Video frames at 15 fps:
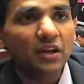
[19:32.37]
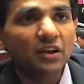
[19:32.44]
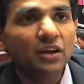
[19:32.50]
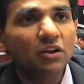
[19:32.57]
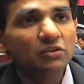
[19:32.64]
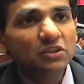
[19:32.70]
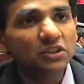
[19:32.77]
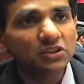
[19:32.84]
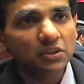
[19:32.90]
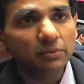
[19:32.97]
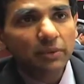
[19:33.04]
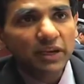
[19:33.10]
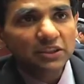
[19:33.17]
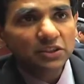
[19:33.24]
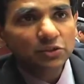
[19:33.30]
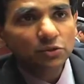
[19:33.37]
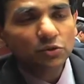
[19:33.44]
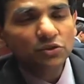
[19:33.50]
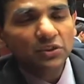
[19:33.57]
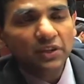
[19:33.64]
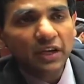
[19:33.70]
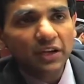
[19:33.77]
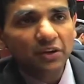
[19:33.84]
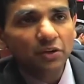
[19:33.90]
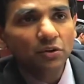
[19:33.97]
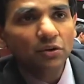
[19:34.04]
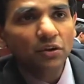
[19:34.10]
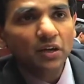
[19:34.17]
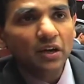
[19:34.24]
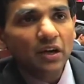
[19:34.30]
Now, just imagine two scenario:
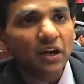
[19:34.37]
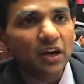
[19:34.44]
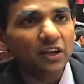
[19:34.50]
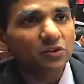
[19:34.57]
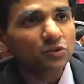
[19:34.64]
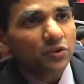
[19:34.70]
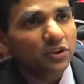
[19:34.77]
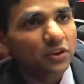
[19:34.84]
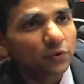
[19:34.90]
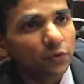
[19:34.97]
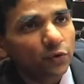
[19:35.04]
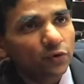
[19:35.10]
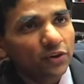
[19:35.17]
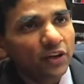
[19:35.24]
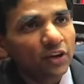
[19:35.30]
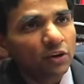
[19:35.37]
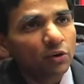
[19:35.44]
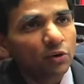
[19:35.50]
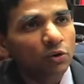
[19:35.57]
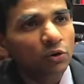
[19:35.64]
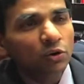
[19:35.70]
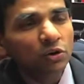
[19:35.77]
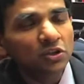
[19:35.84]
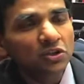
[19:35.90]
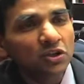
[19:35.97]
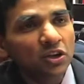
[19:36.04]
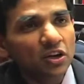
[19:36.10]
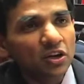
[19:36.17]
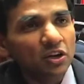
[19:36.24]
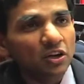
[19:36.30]
a 24-year-old
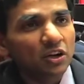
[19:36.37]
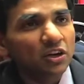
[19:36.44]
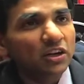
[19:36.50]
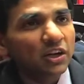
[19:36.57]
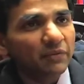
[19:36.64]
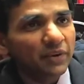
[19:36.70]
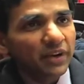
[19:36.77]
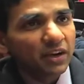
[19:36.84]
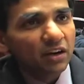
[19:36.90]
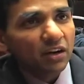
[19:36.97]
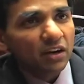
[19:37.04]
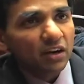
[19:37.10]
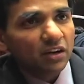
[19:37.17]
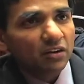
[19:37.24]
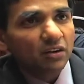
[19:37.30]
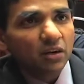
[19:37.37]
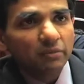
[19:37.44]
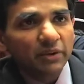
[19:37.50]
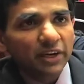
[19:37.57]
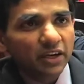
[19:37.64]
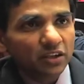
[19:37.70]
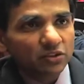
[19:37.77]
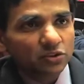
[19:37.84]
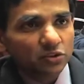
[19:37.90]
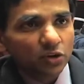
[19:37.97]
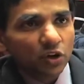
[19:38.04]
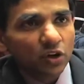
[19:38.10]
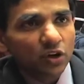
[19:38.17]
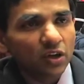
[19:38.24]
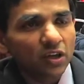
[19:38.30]
leaving, you know, American
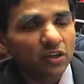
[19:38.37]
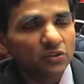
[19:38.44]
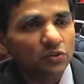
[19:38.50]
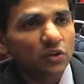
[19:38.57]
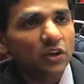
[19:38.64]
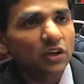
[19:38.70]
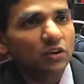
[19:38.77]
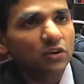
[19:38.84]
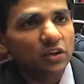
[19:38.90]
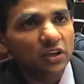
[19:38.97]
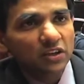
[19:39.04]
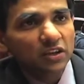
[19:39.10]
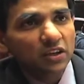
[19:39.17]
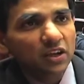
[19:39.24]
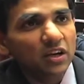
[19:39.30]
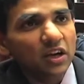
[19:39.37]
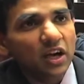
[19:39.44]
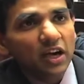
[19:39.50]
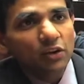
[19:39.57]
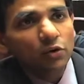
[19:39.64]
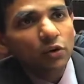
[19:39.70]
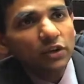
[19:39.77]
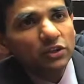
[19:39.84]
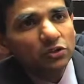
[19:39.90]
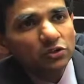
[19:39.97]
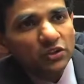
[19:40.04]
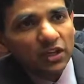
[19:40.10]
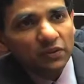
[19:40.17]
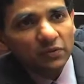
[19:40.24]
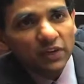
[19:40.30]
soil or other, and going to,
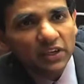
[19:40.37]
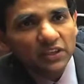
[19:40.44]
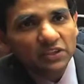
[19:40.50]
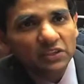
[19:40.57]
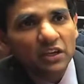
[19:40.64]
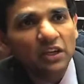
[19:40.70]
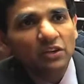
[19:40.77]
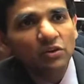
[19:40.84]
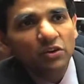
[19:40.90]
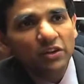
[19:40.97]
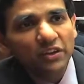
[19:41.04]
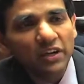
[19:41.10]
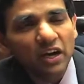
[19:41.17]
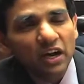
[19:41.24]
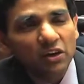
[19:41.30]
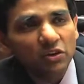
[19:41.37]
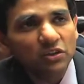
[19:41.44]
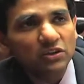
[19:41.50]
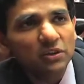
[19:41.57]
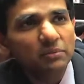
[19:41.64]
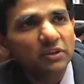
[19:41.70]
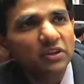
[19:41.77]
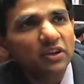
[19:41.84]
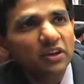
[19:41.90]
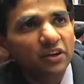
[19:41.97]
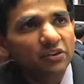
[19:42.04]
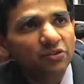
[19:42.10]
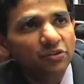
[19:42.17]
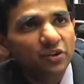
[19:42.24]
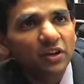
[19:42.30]
say, Afghanistan or Iraq or some other
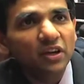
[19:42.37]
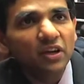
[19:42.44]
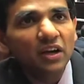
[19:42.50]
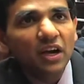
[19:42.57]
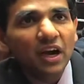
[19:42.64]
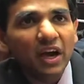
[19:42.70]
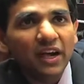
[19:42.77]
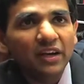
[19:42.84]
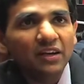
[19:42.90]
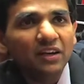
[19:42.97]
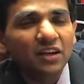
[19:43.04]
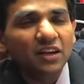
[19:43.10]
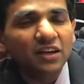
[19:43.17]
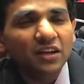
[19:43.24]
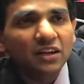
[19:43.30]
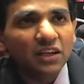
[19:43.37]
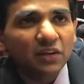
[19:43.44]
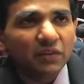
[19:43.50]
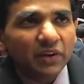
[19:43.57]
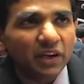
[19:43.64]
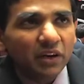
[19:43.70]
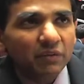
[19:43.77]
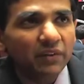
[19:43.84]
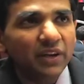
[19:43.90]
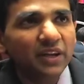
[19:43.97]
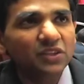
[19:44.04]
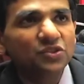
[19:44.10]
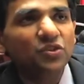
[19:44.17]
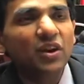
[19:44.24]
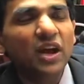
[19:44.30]
country, and giving away
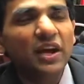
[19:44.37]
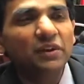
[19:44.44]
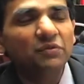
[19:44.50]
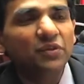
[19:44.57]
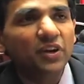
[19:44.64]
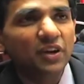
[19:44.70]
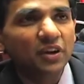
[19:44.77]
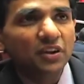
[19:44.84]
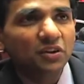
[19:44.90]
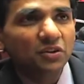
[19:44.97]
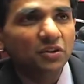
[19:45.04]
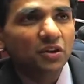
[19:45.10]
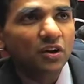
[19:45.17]
his life there